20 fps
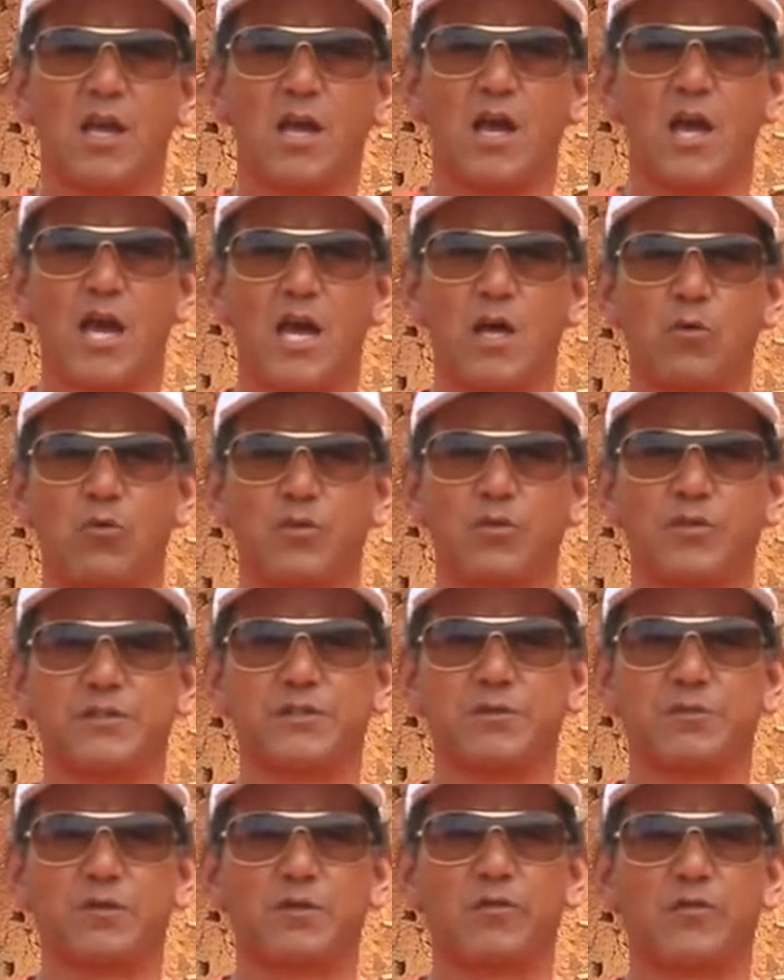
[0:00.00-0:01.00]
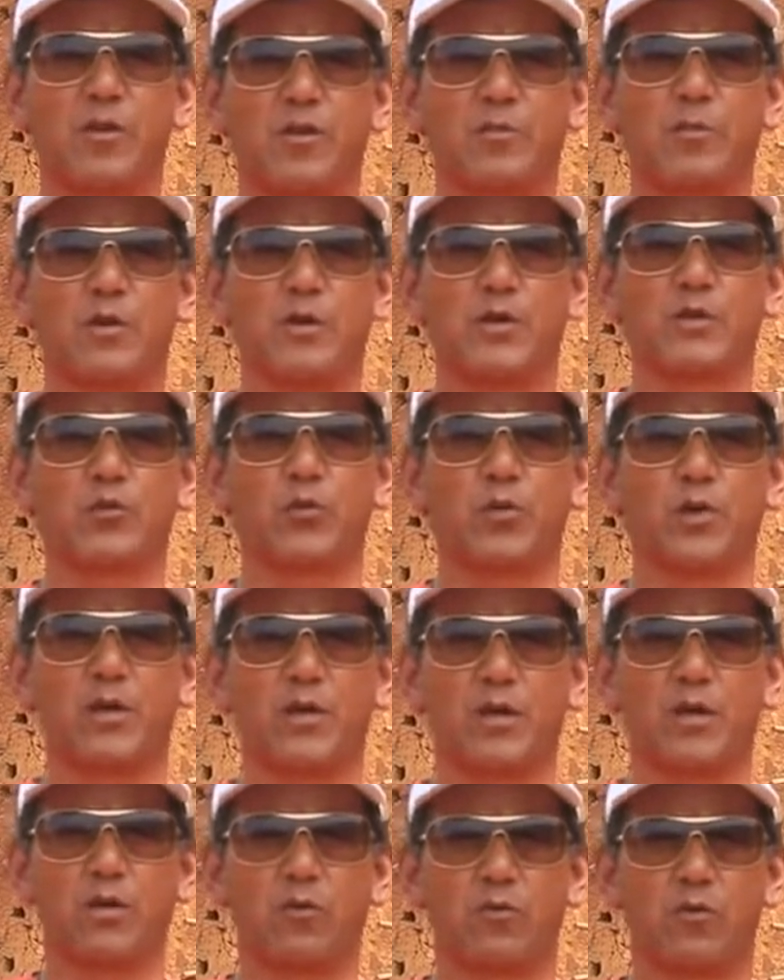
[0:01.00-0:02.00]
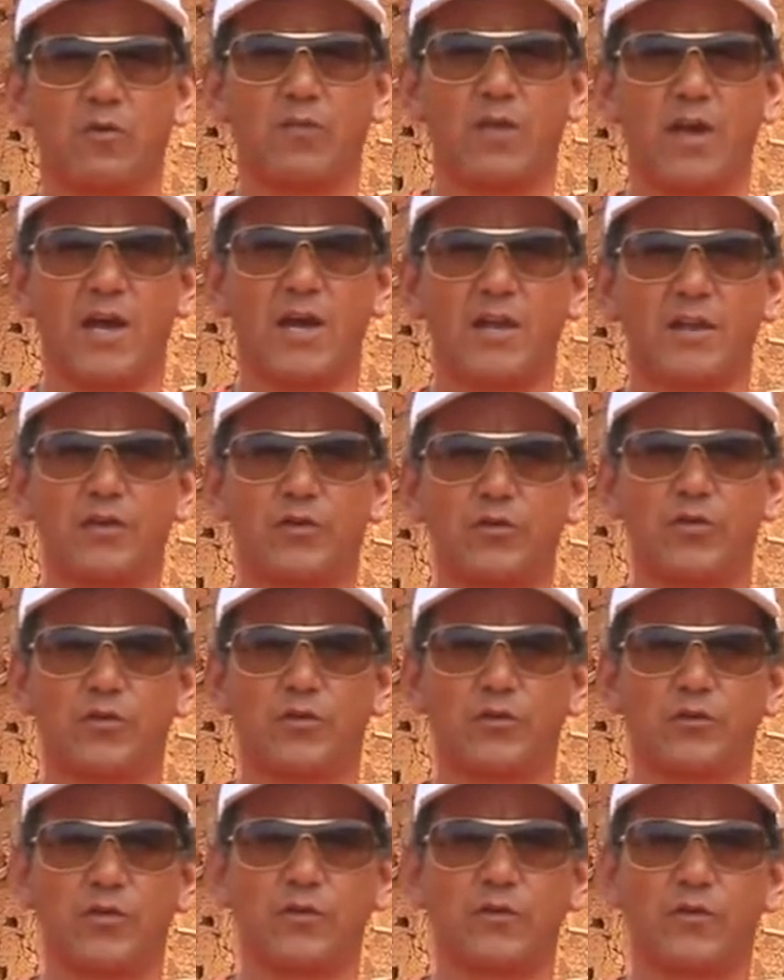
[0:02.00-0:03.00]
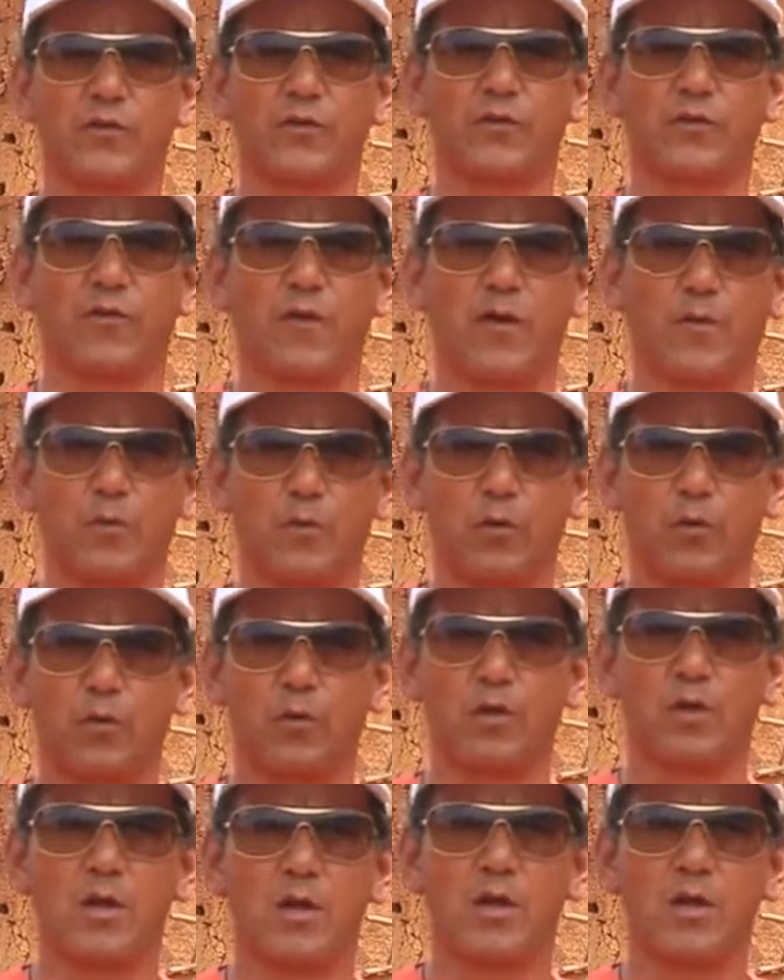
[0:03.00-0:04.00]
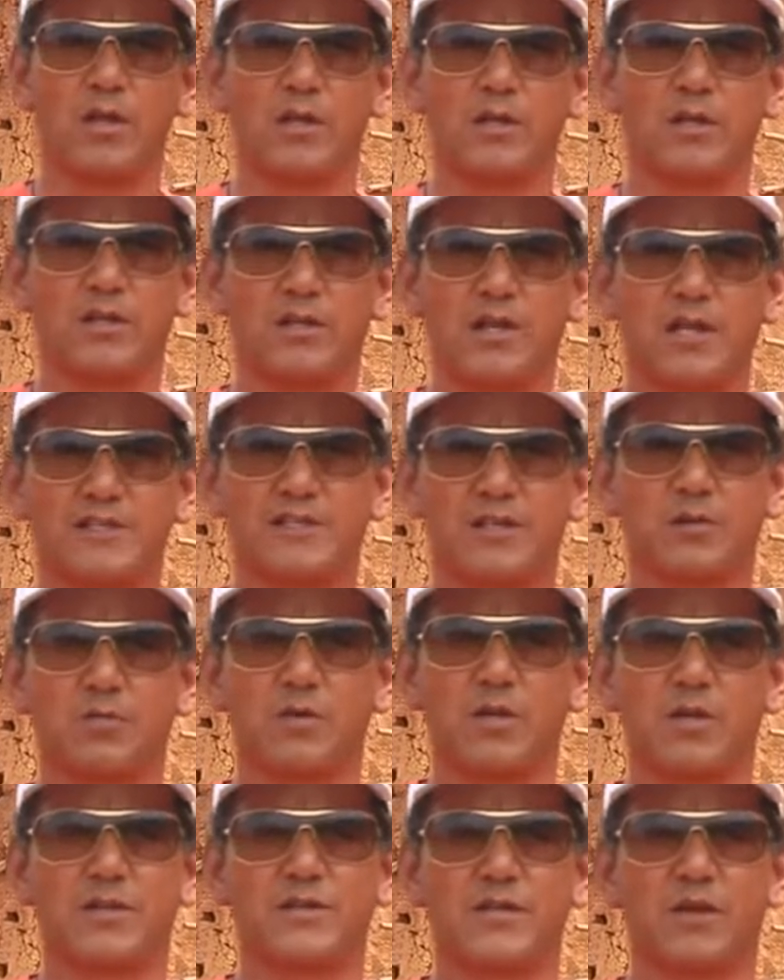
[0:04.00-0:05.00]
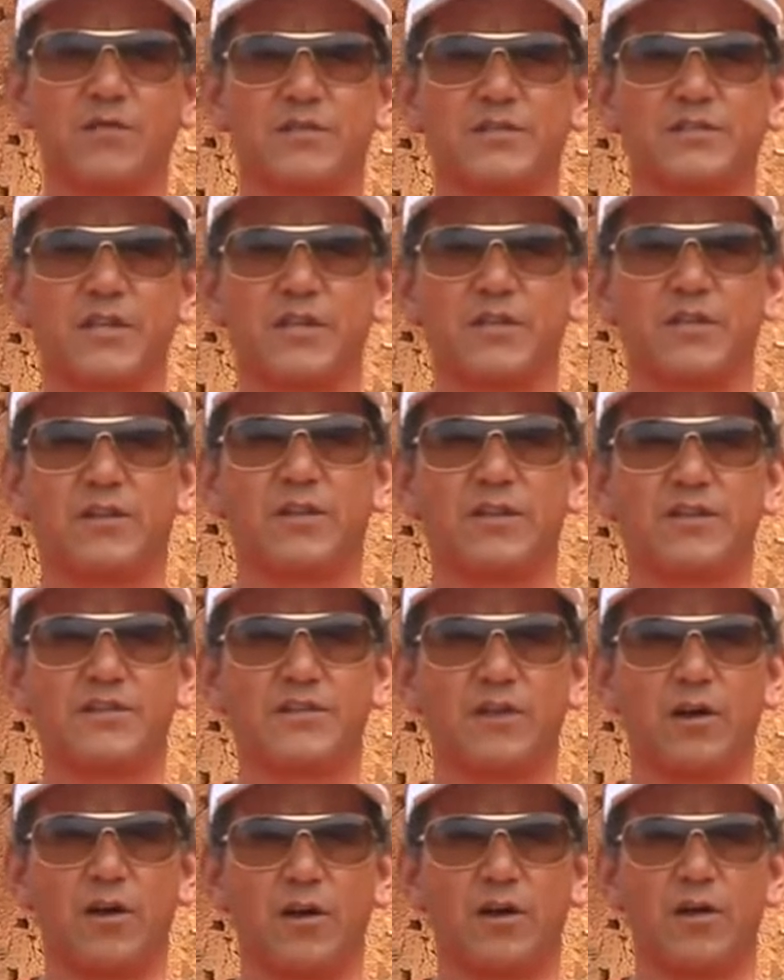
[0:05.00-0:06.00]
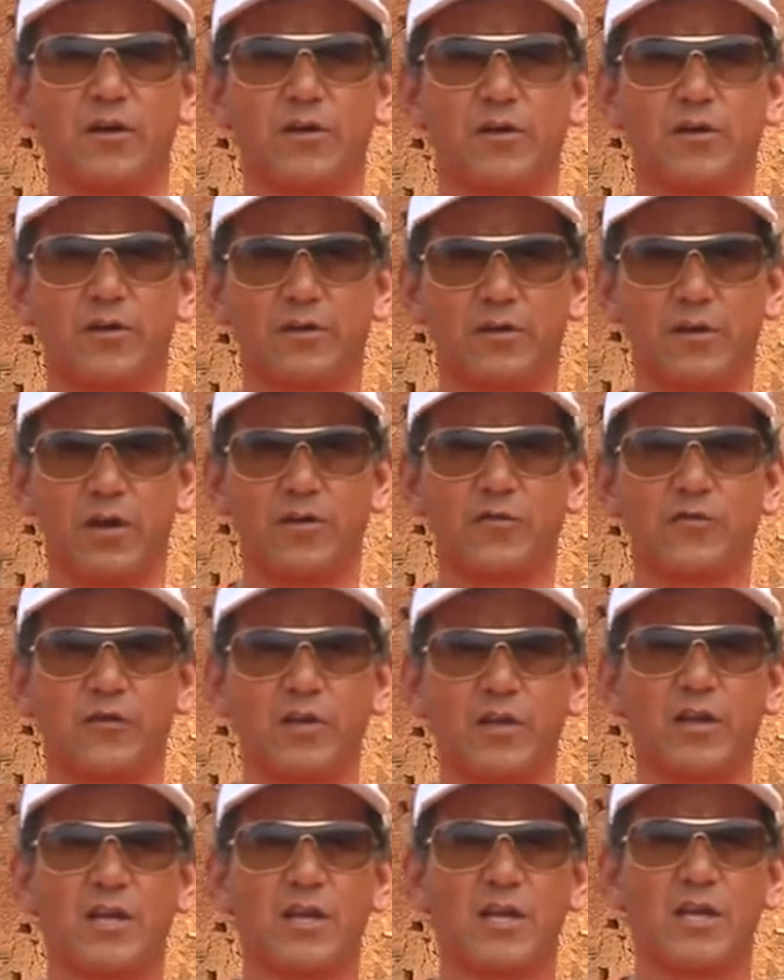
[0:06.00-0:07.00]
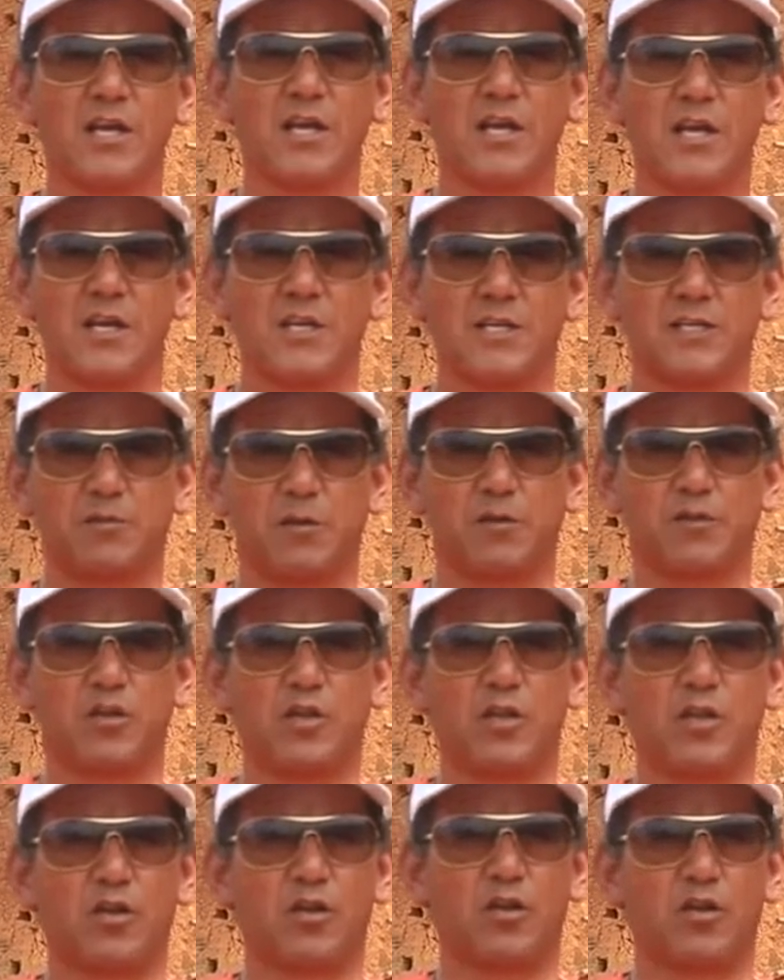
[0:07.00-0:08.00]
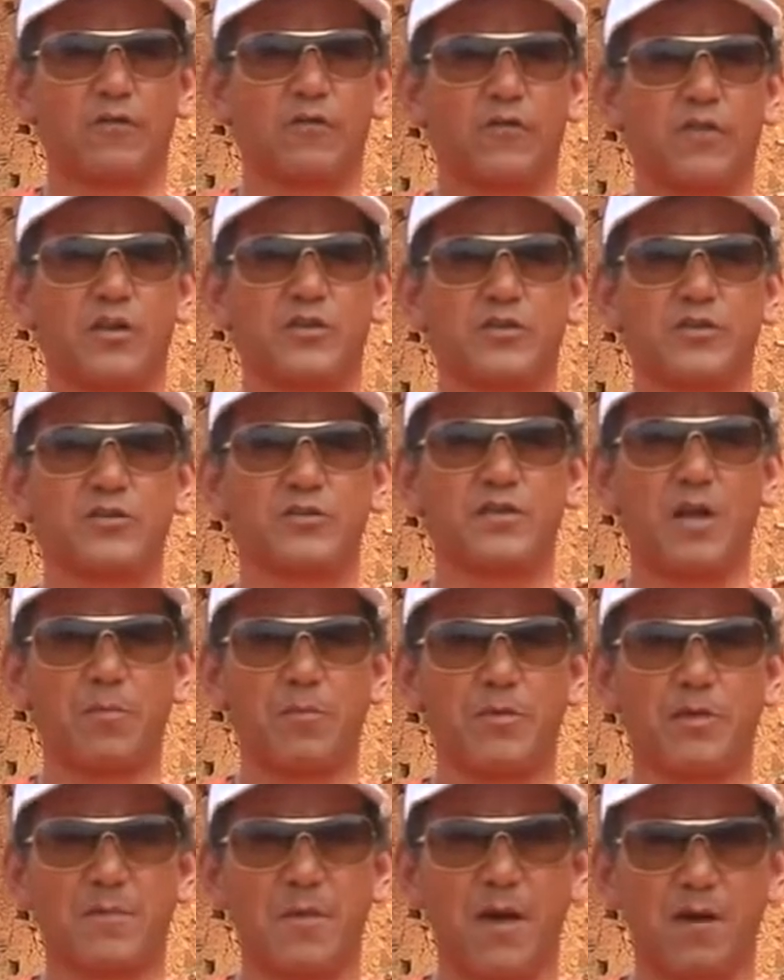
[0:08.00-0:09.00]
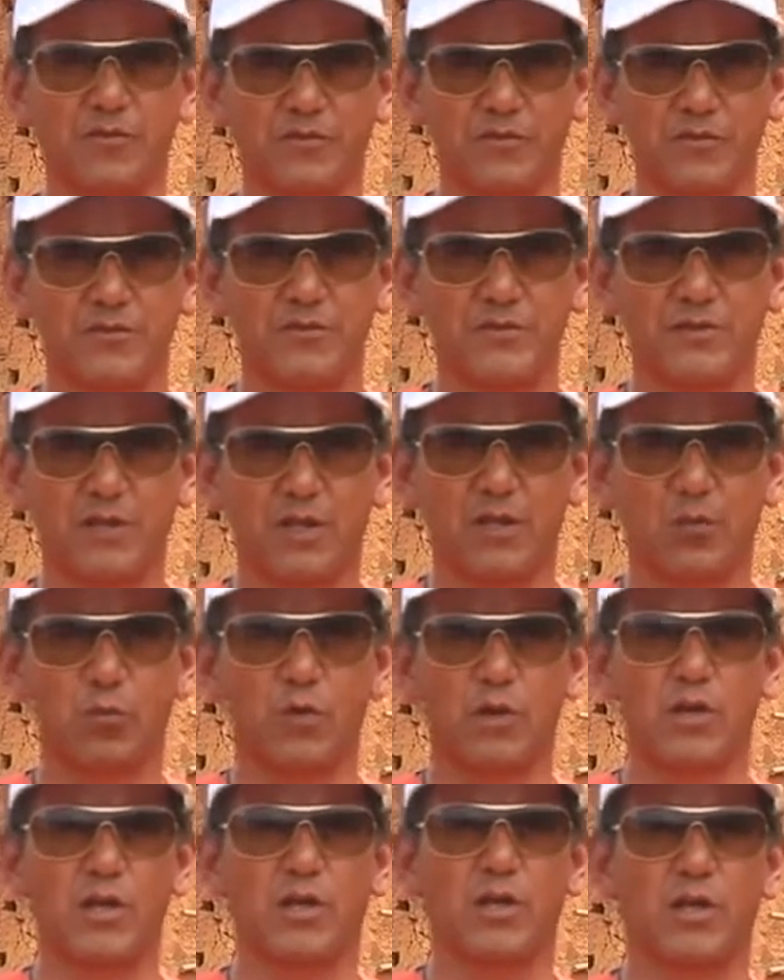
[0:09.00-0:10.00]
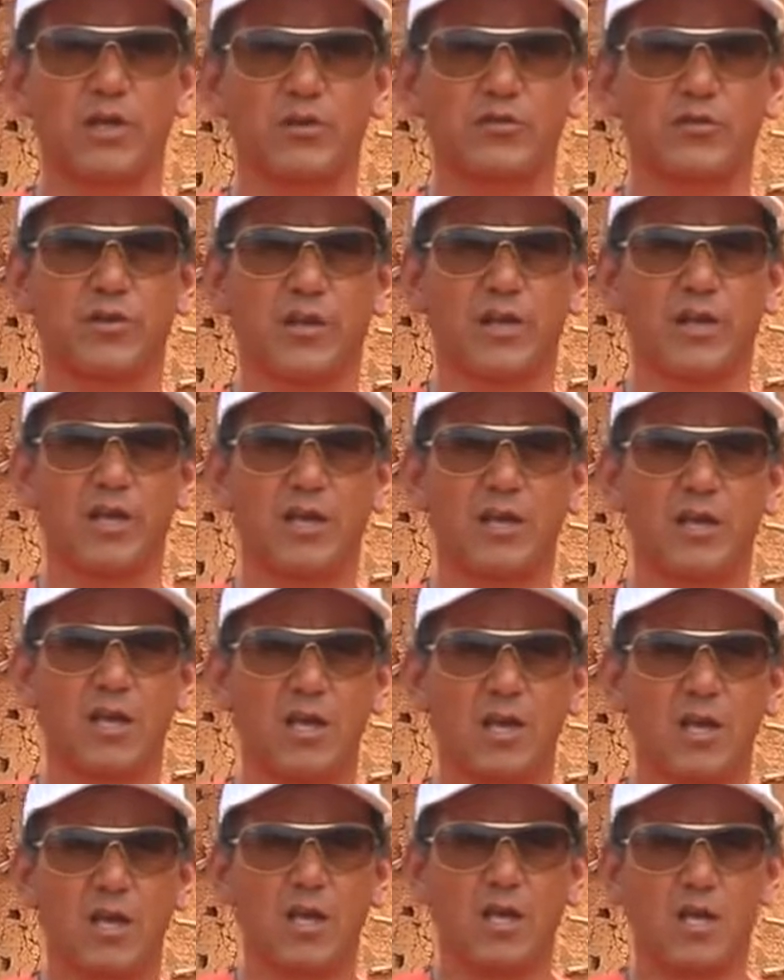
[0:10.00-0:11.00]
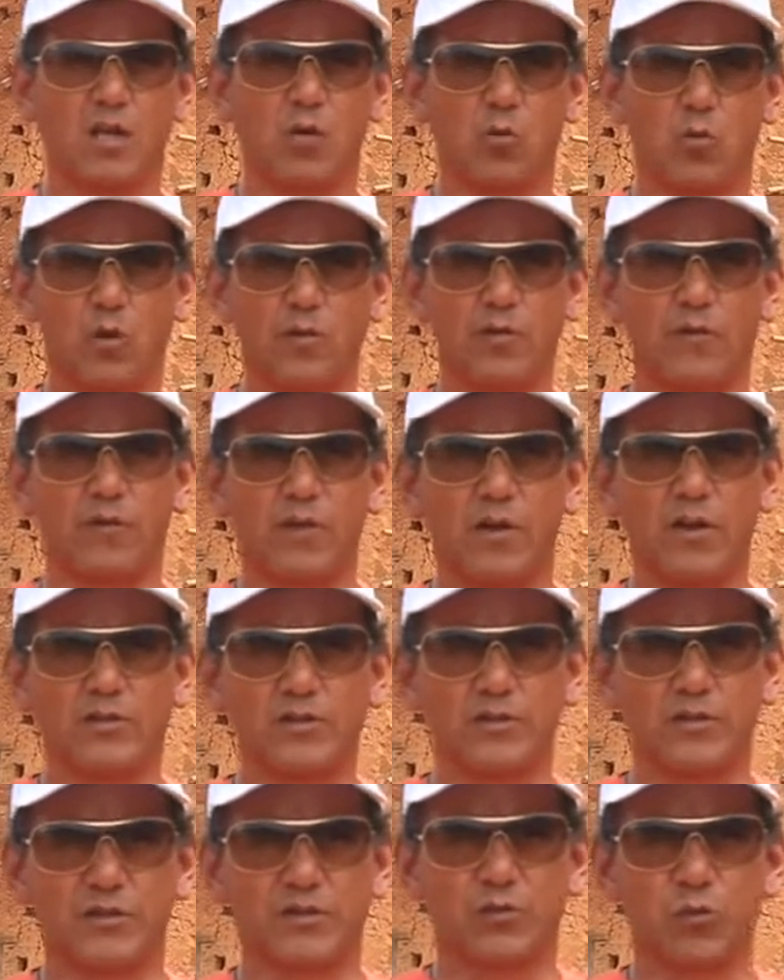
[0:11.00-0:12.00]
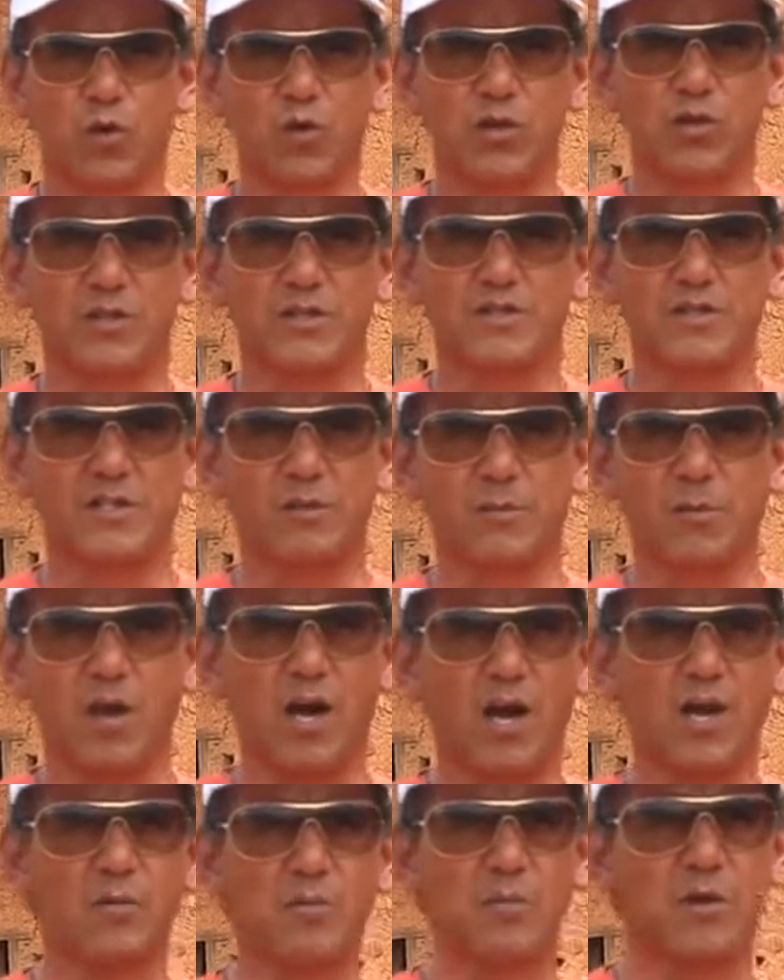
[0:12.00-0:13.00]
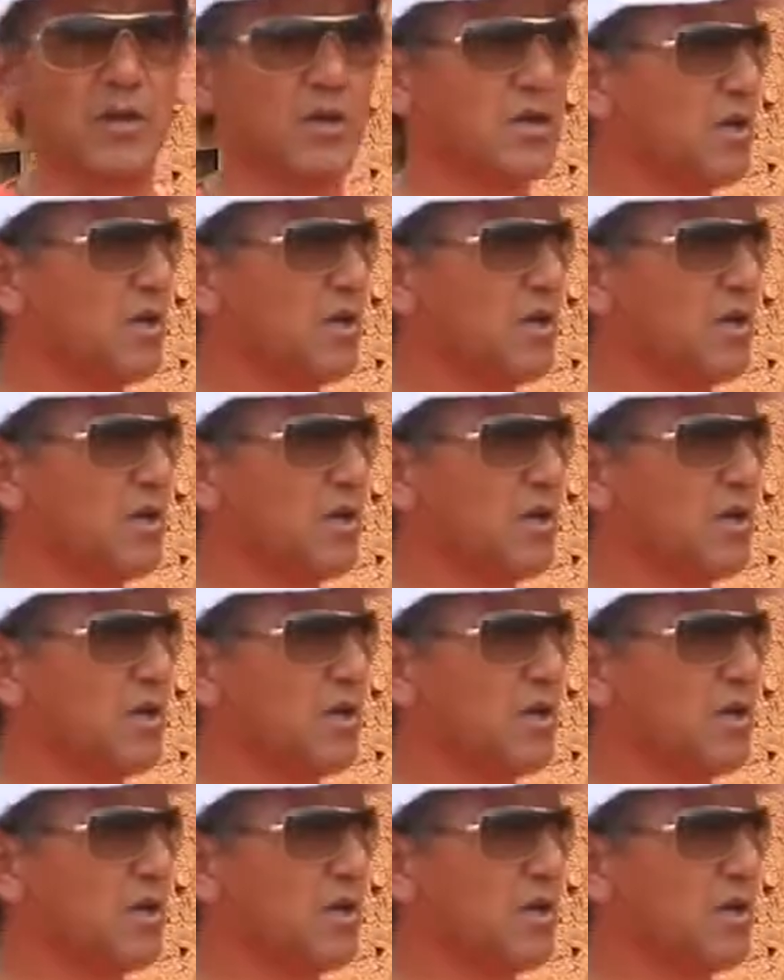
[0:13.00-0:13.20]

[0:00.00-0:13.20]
And with this incredible earthquake we've had on the twenty-fifth of April, it has completely devastated the entire country, especially a lot of villages up in the mountains. And we are here today in one of the villages where you can see behind me,